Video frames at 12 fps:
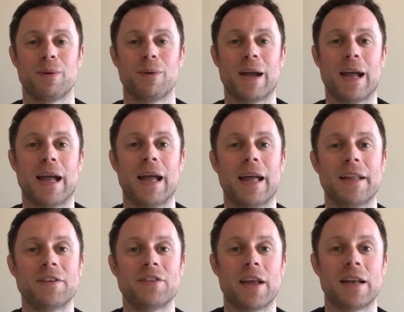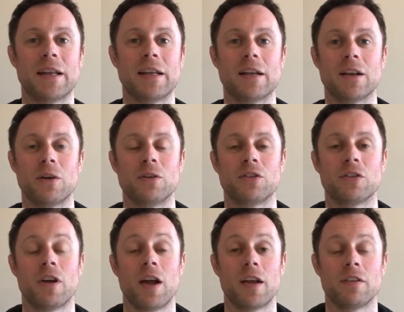And gently close your
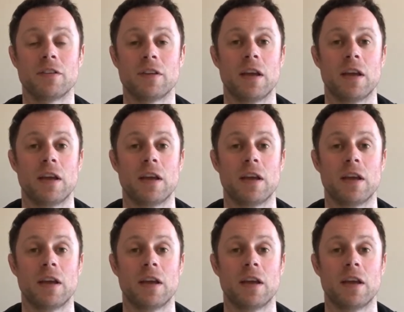eyes.